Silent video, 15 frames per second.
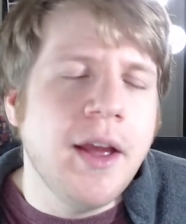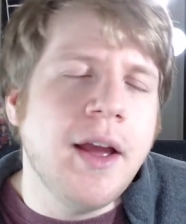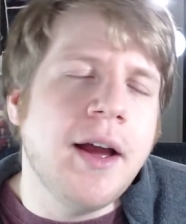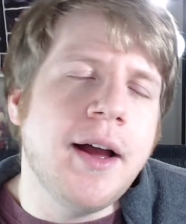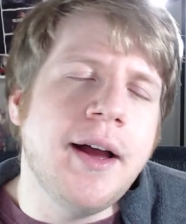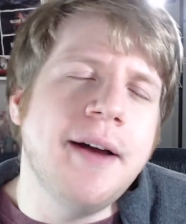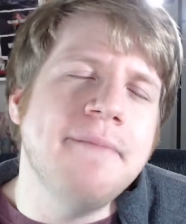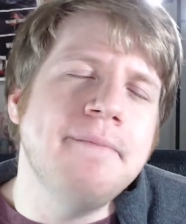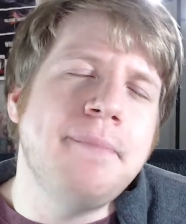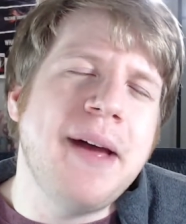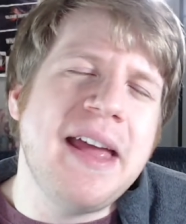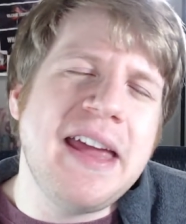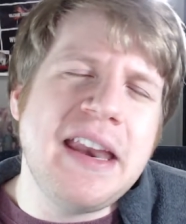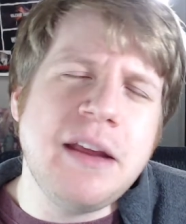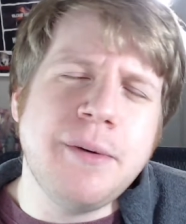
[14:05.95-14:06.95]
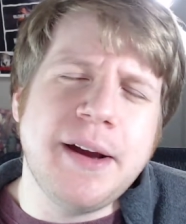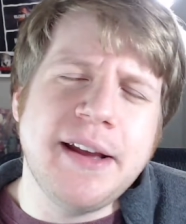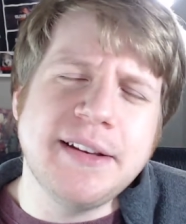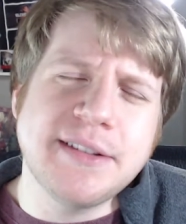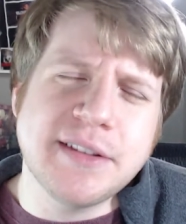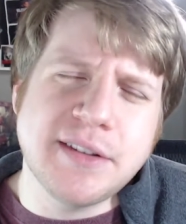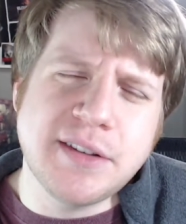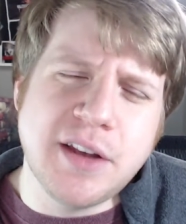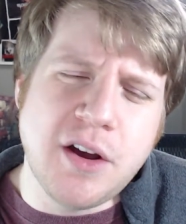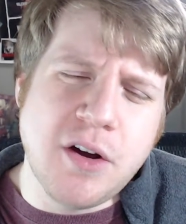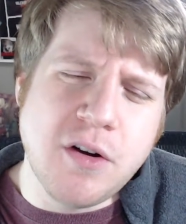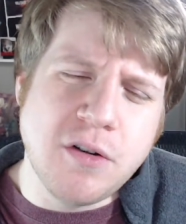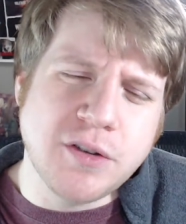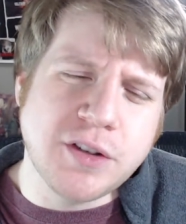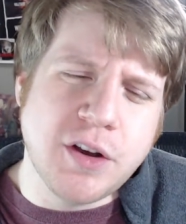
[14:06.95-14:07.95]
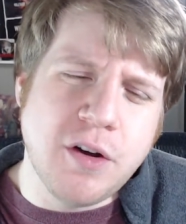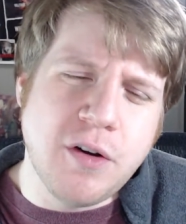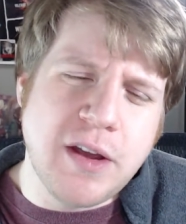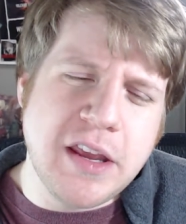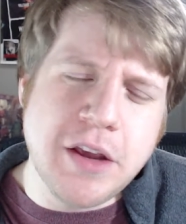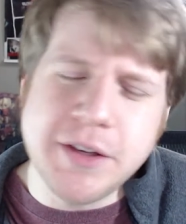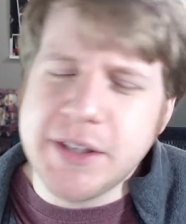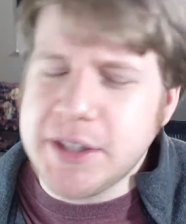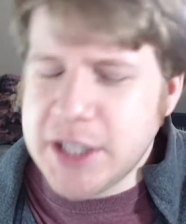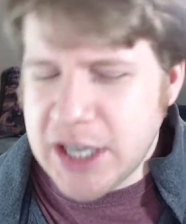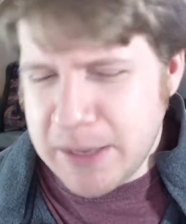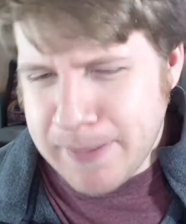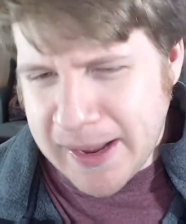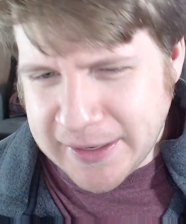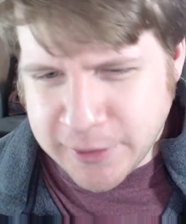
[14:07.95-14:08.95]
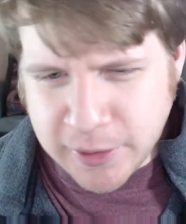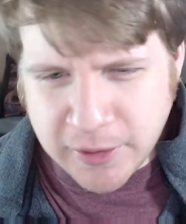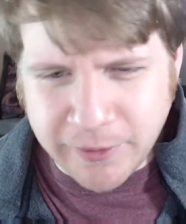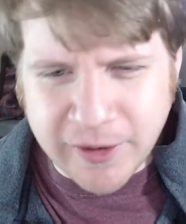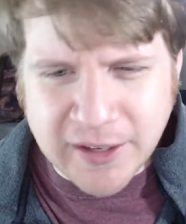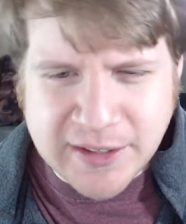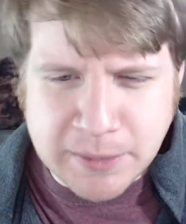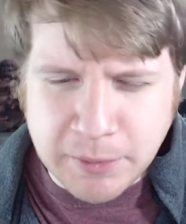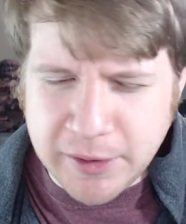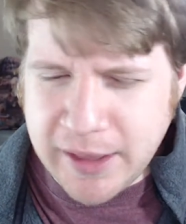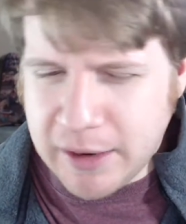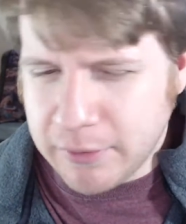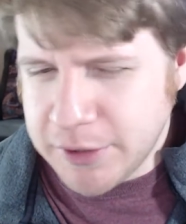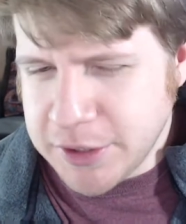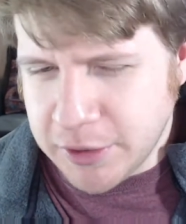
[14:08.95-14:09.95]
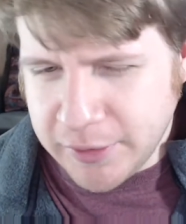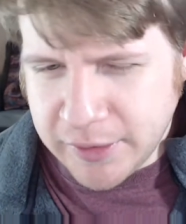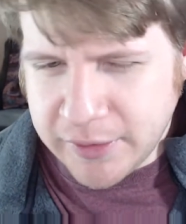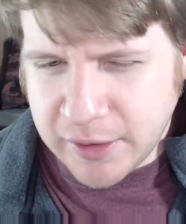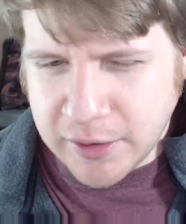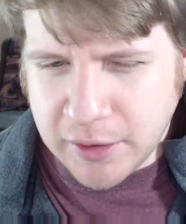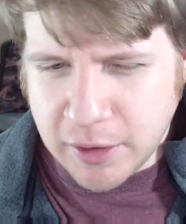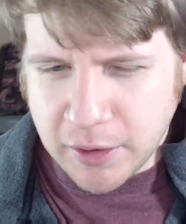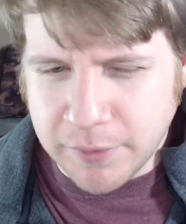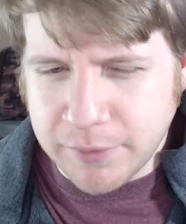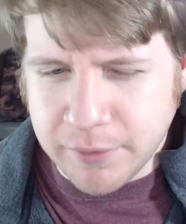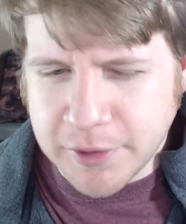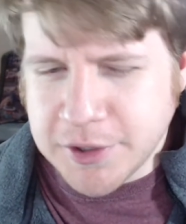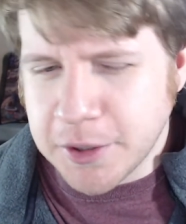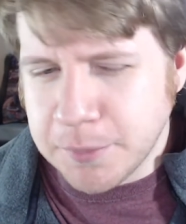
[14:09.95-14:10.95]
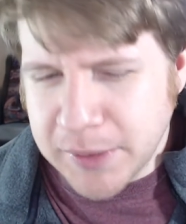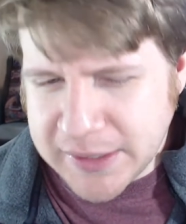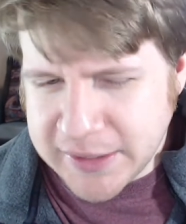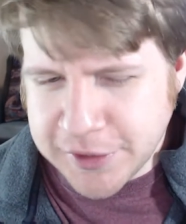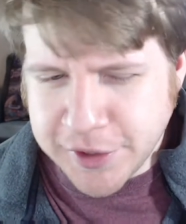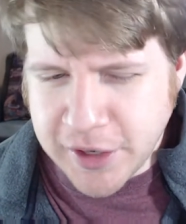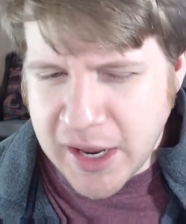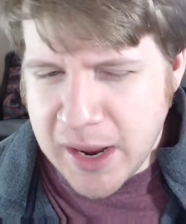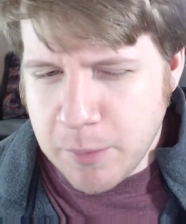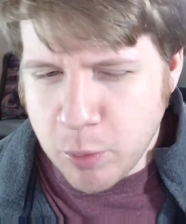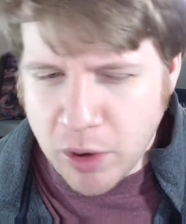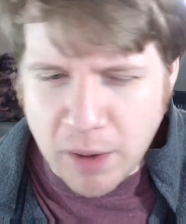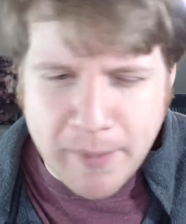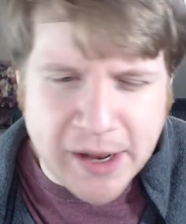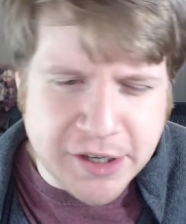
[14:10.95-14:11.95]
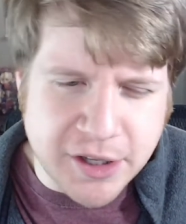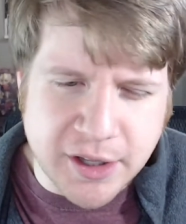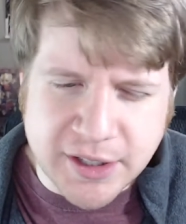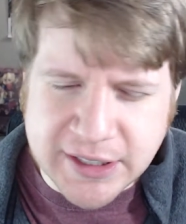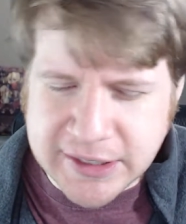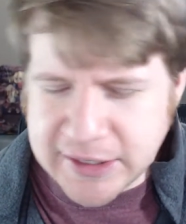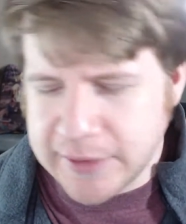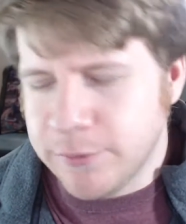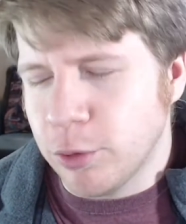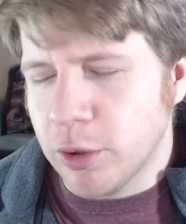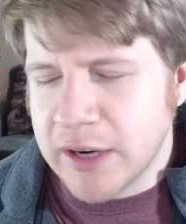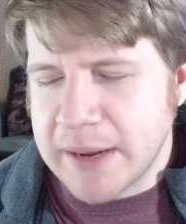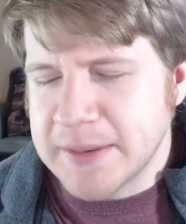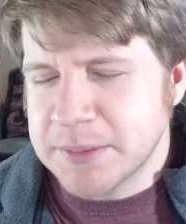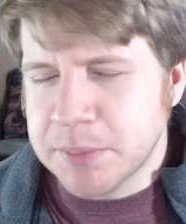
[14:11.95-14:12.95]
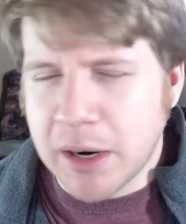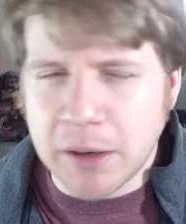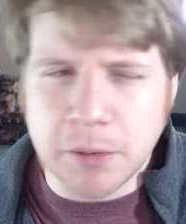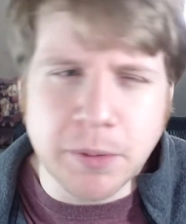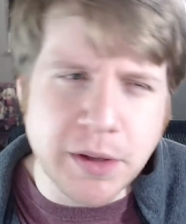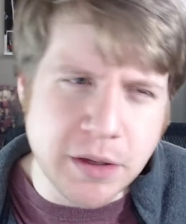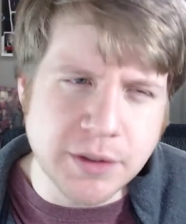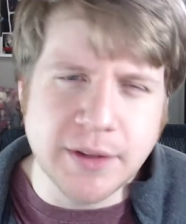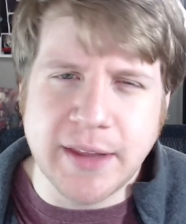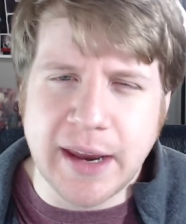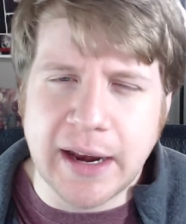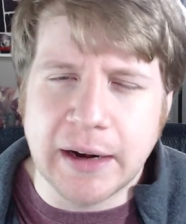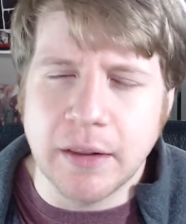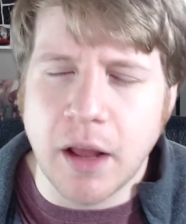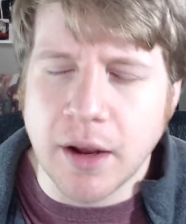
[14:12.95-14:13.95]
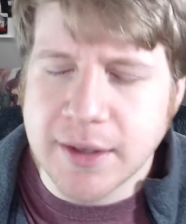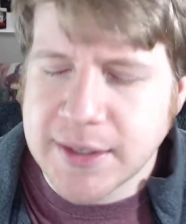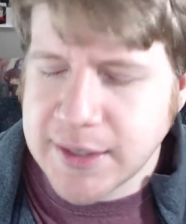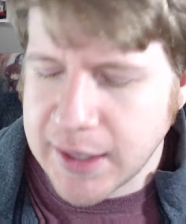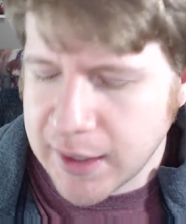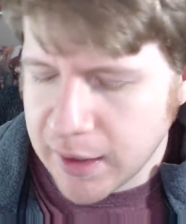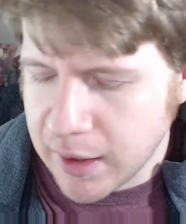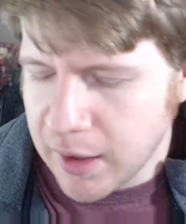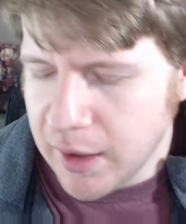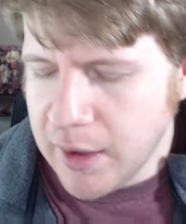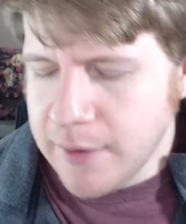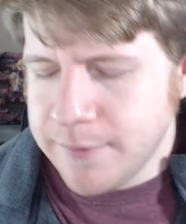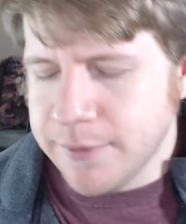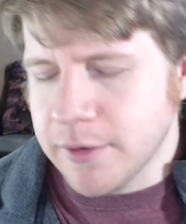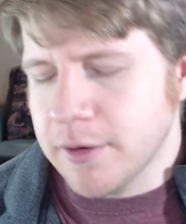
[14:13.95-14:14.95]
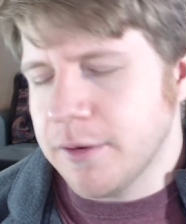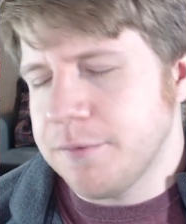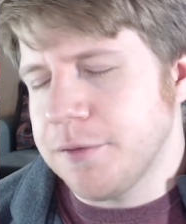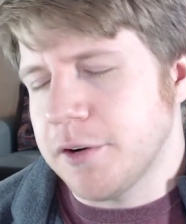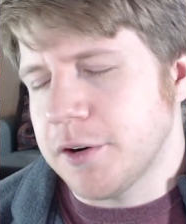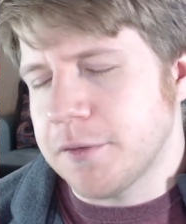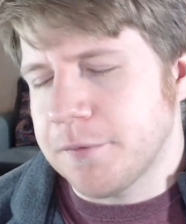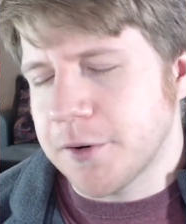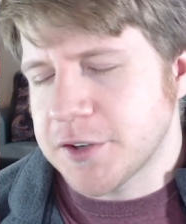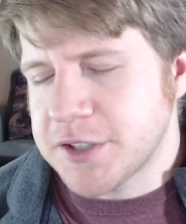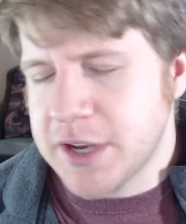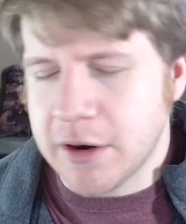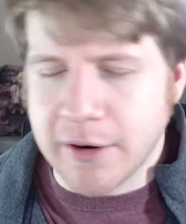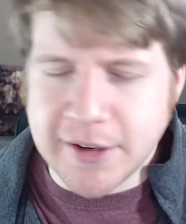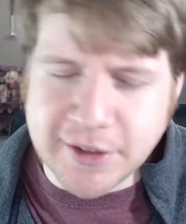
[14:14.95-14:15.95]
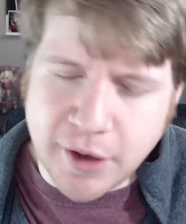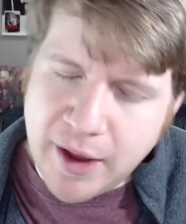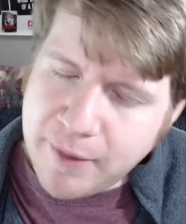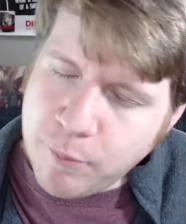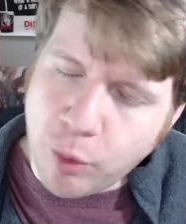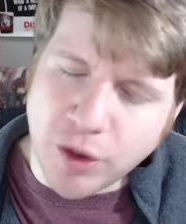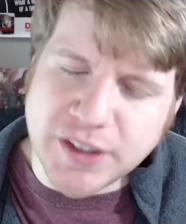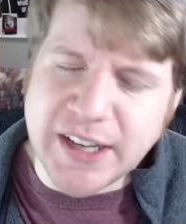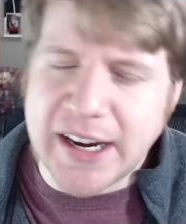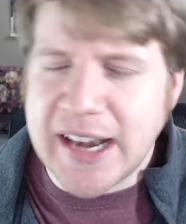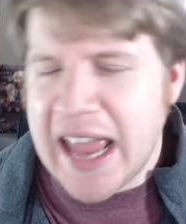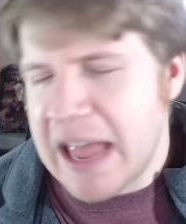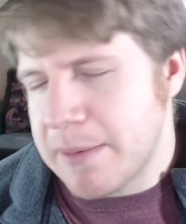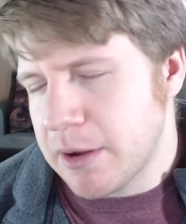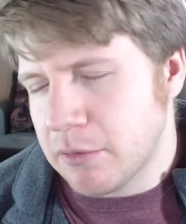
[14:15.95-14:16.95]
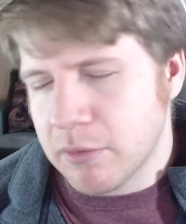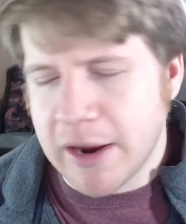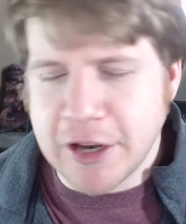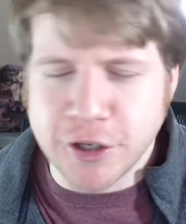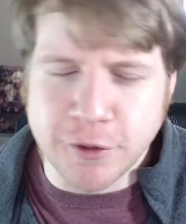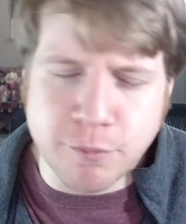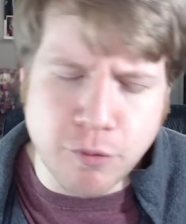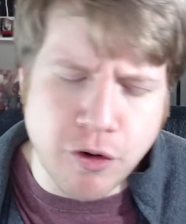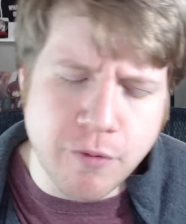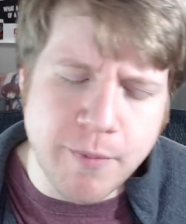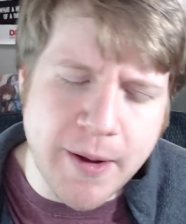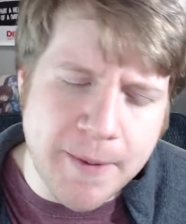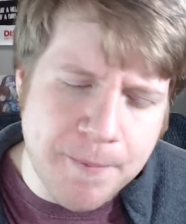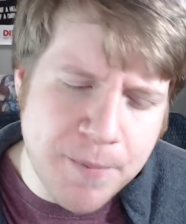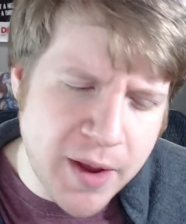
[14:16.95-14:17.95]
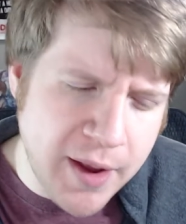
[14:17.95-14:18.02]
But anyways, so it uses the D-pad, so it's very similar to that original PlayStation game, where I imagine the 64 game is probably using the analog stick for steering, so you have more dynamic range of movement.